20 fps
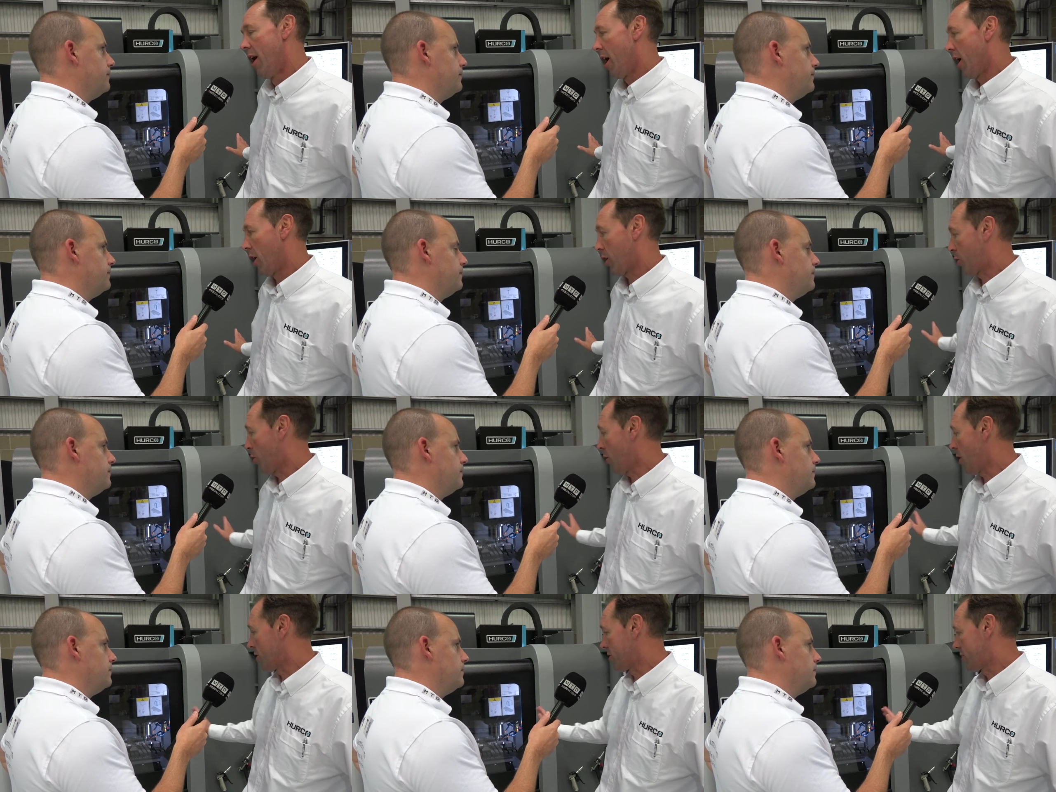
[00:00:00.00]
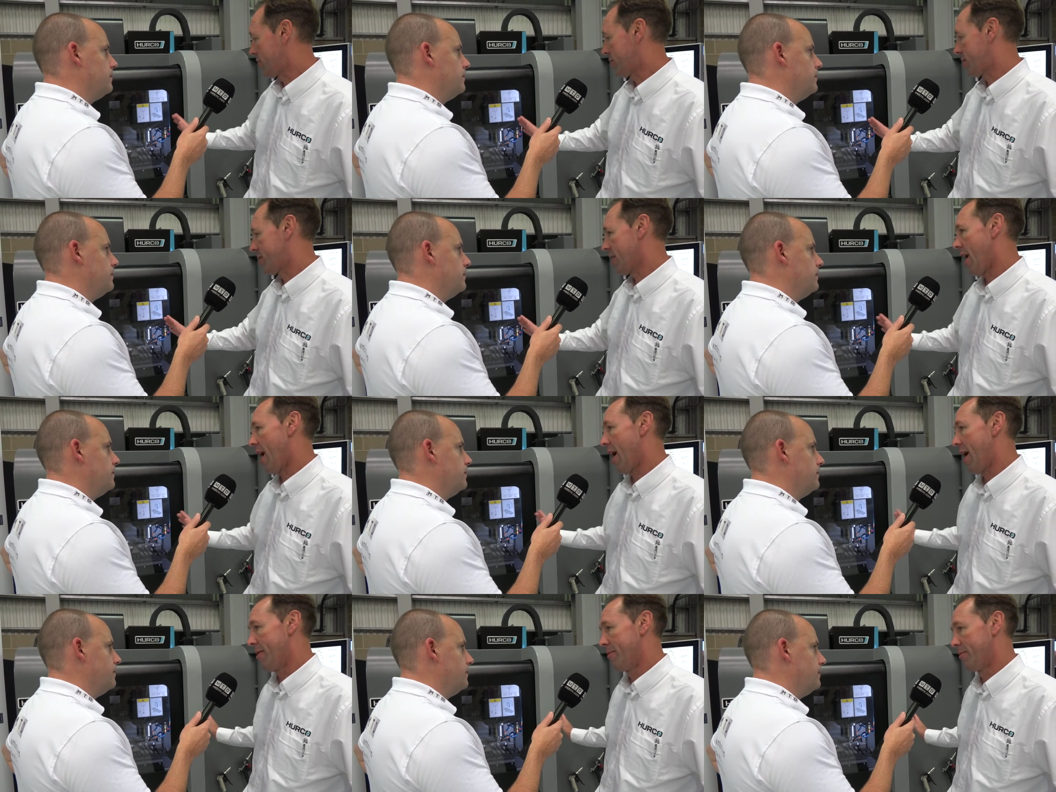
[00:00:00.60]
Speaker 1: across
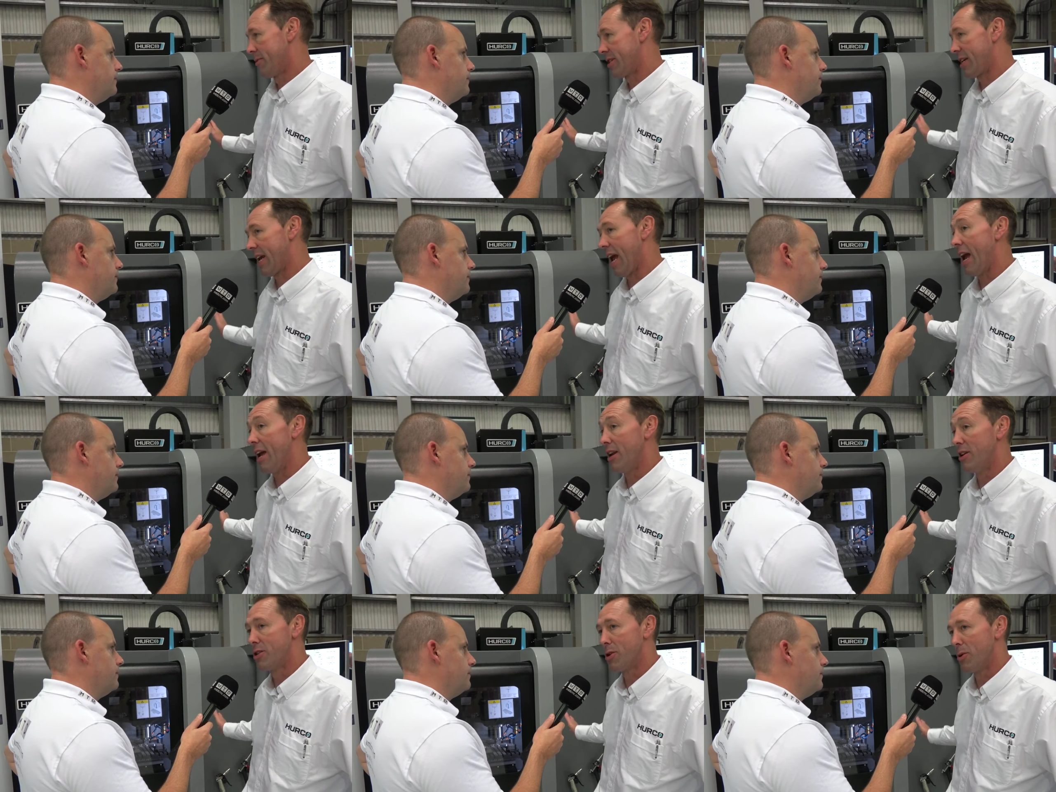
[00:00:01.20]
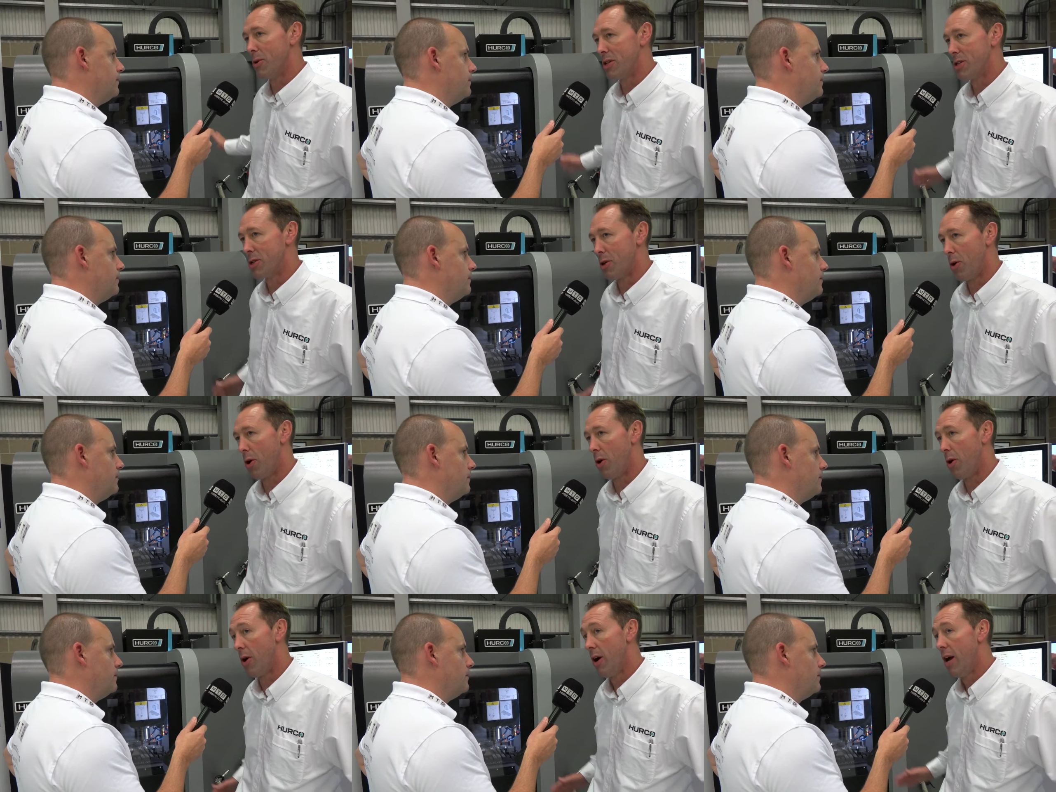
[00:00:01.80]
um, to get into a
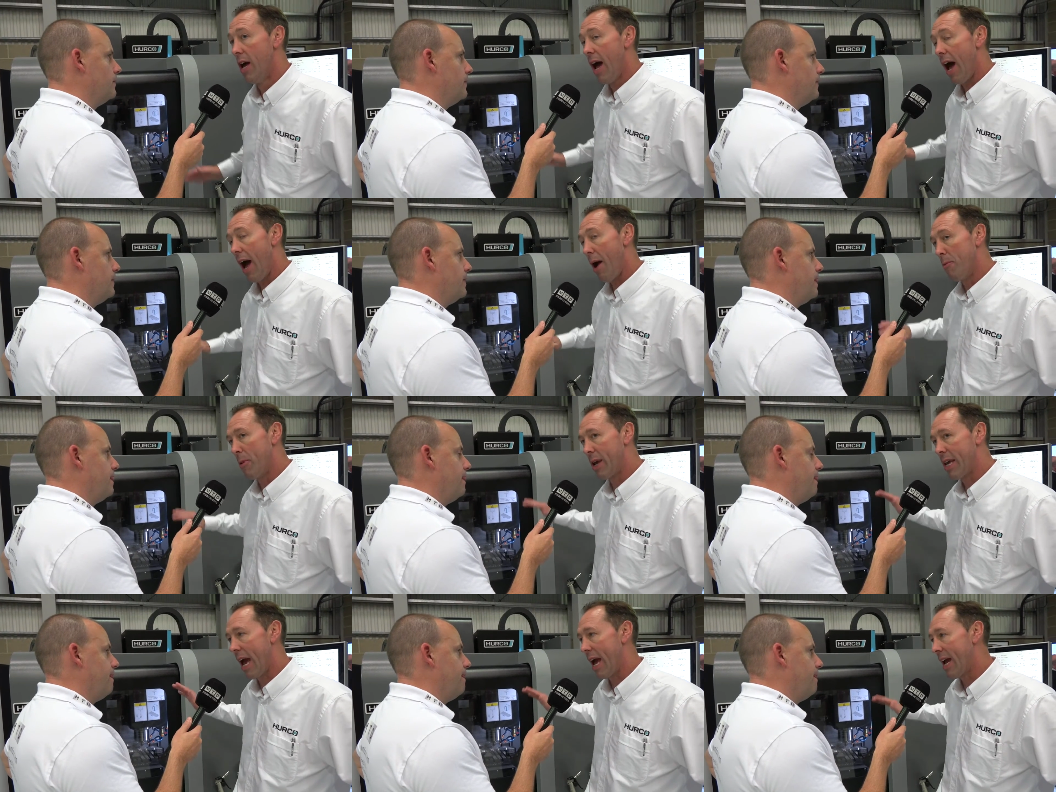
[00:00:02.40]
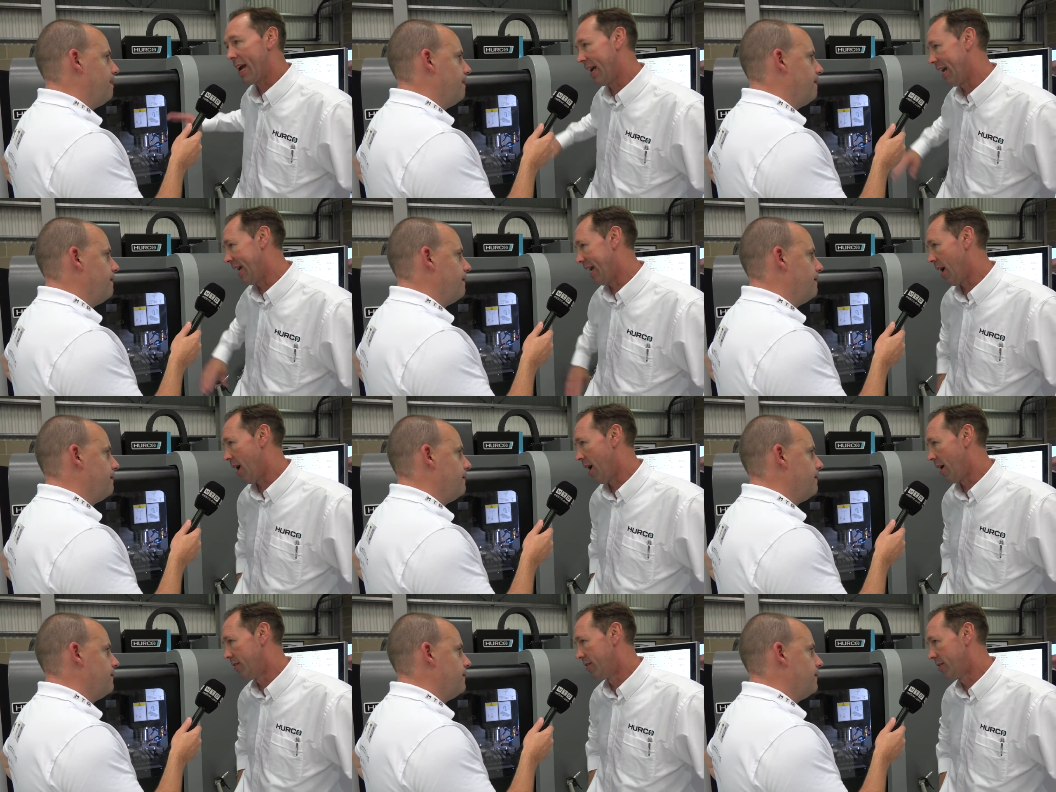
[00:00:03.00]
door, and we can get
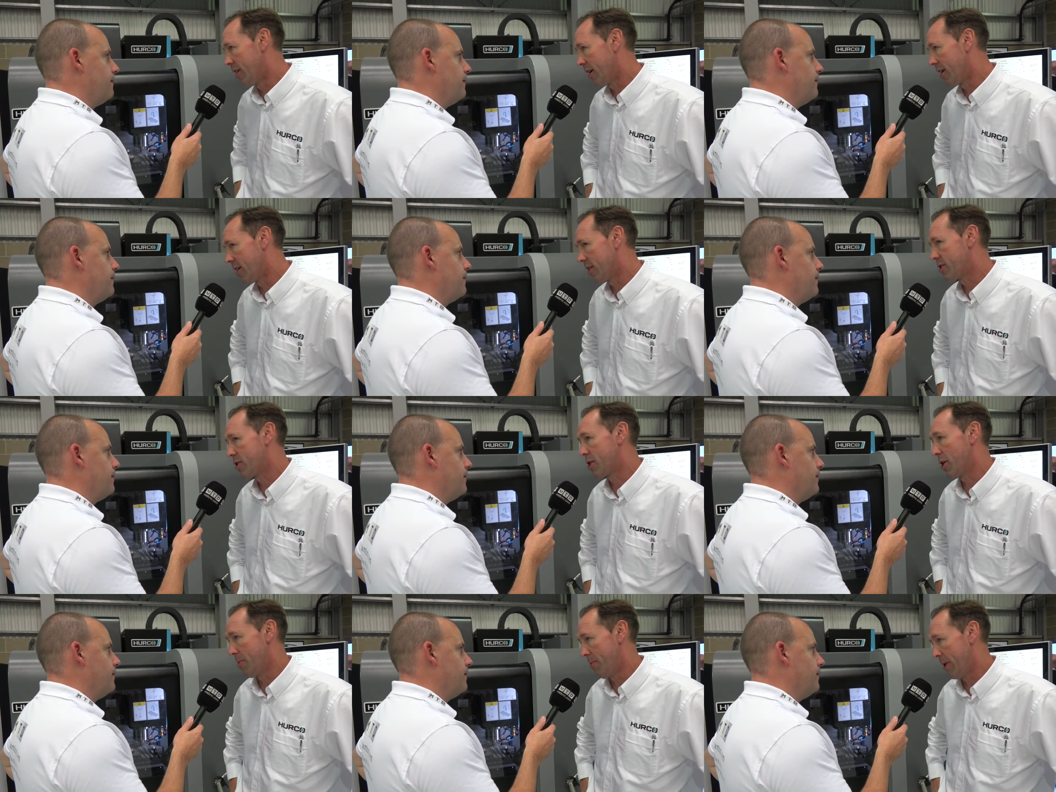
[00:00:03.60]
it under two